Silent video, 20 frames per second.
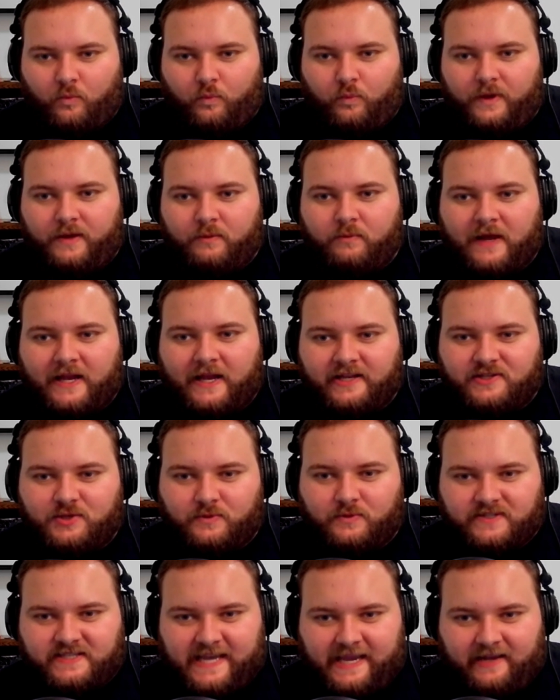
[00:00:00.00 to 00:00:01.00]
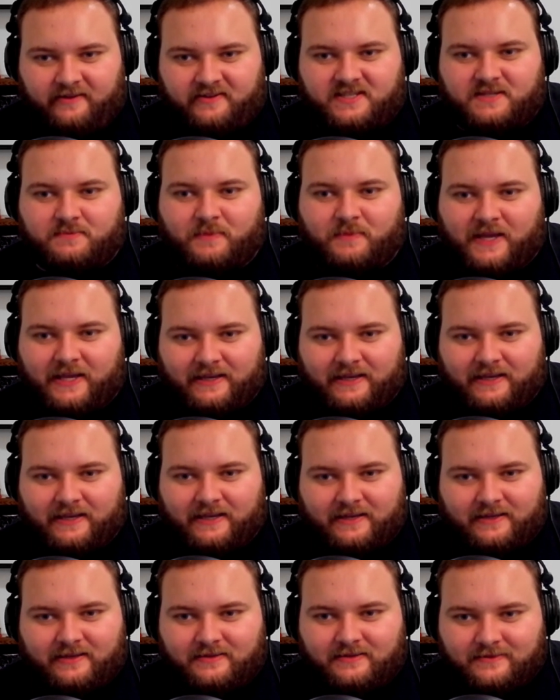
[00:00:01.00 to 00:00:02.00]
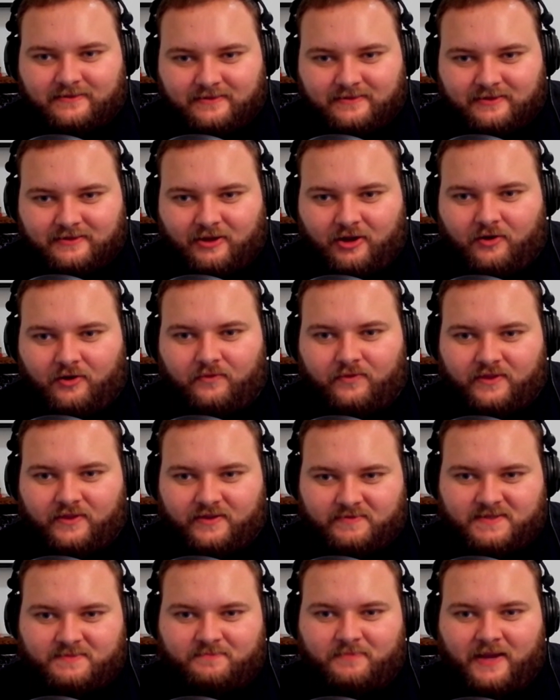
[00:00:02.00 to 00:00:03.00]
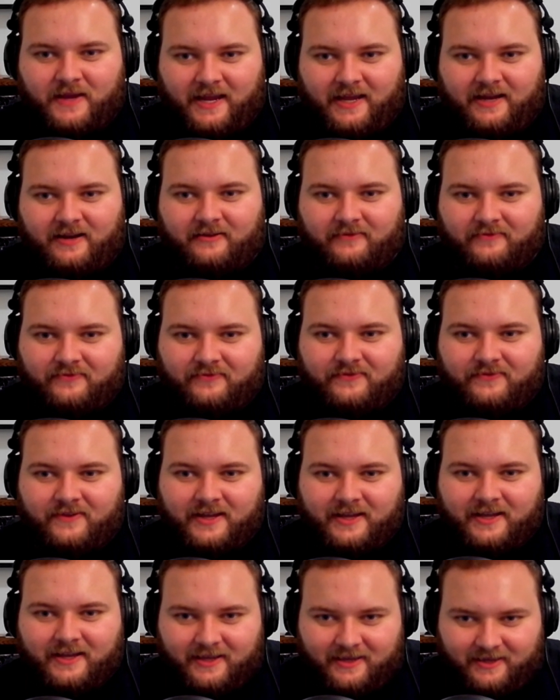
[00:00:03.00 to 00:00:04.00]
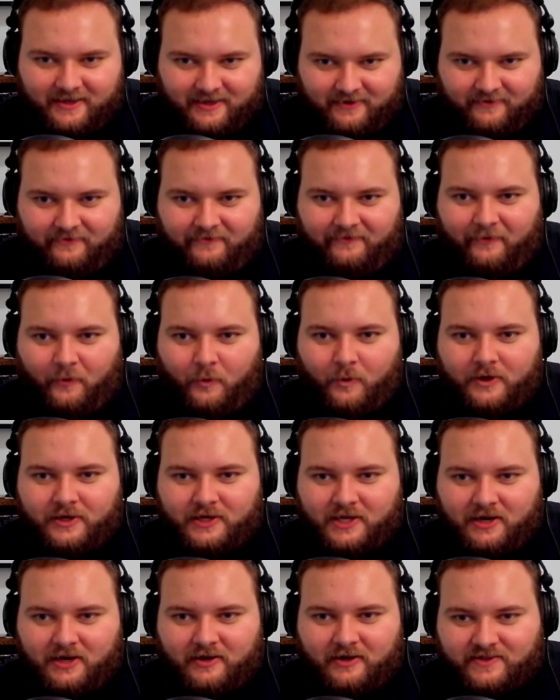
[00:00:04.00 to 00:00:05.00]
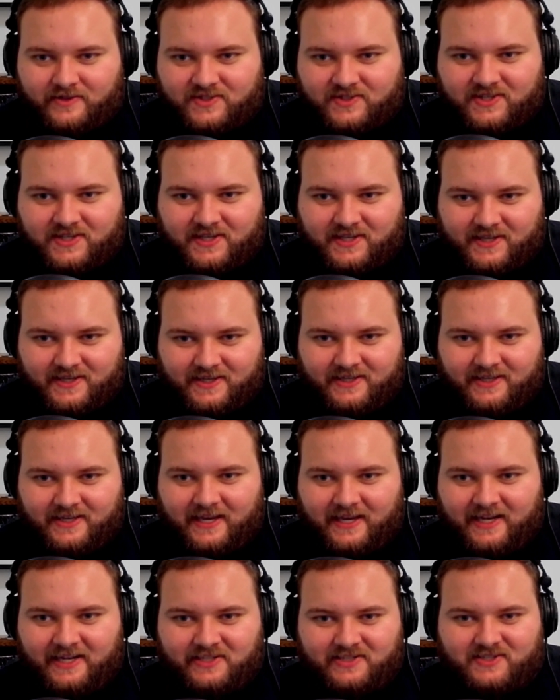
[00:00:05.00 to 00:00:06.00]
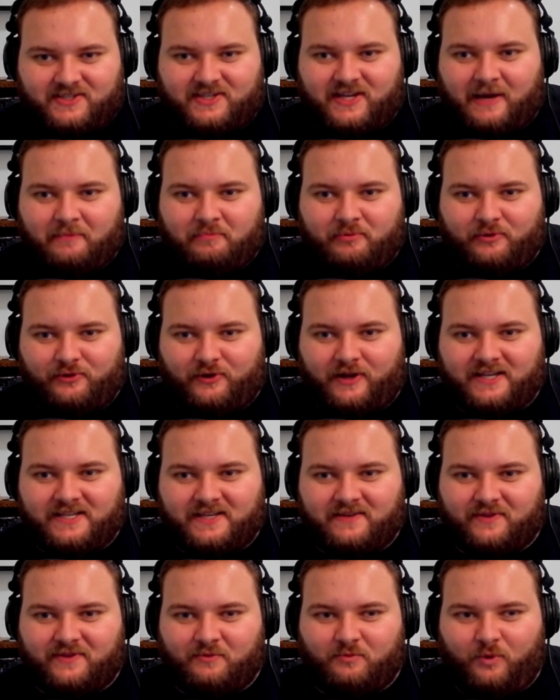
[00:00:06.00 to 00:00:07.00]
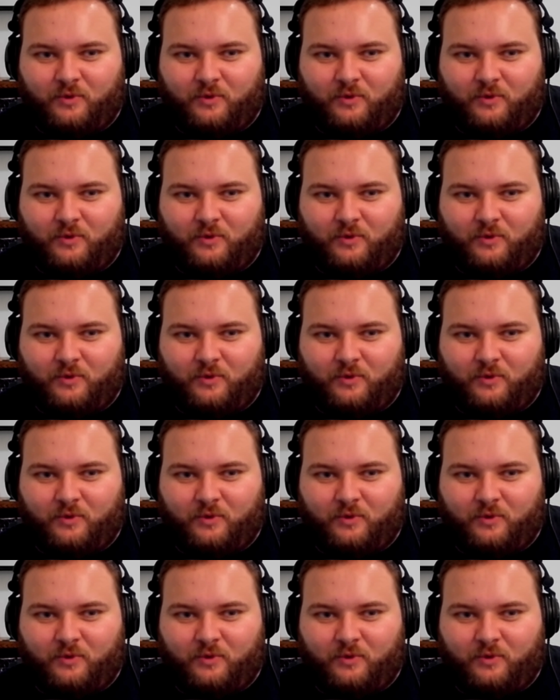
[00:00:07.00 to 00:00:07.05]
we went into a tailspin over the span of four years, and it just got progressively